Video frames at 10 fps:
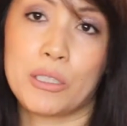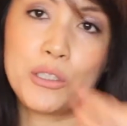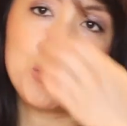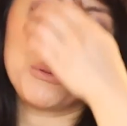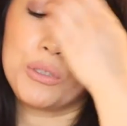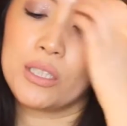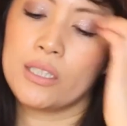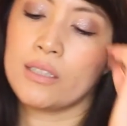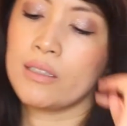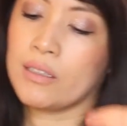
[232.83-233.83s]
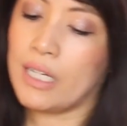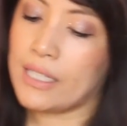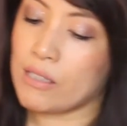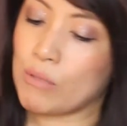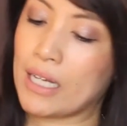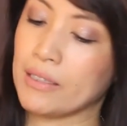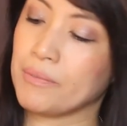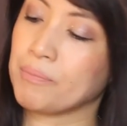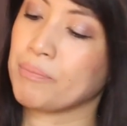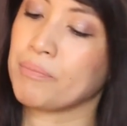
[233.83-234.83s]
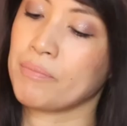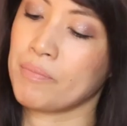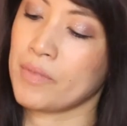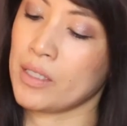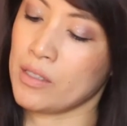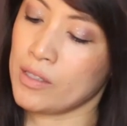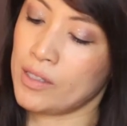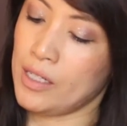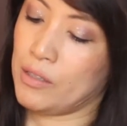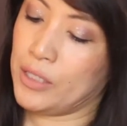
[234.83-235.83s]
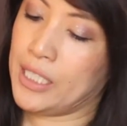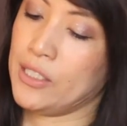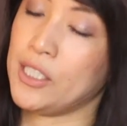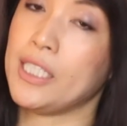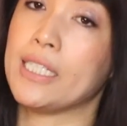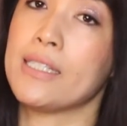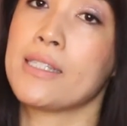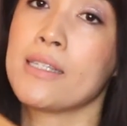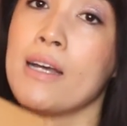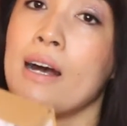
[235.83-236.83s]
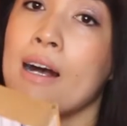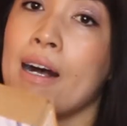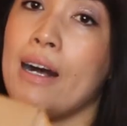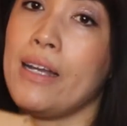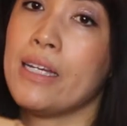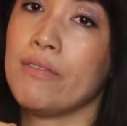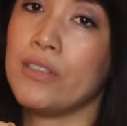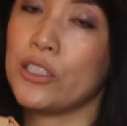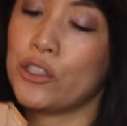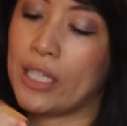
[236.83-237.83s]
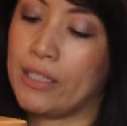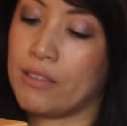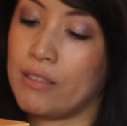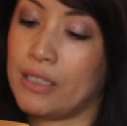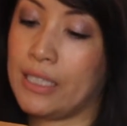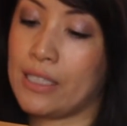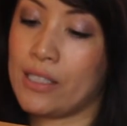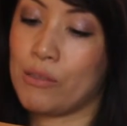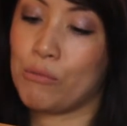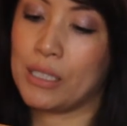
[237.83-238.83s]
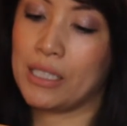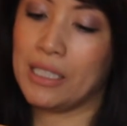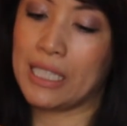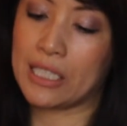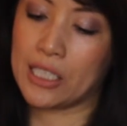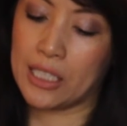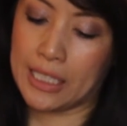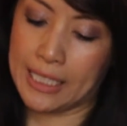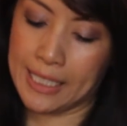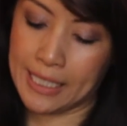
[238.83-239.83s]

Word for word: would use as well. So here she is. I have not tried her on yet, so we'll actually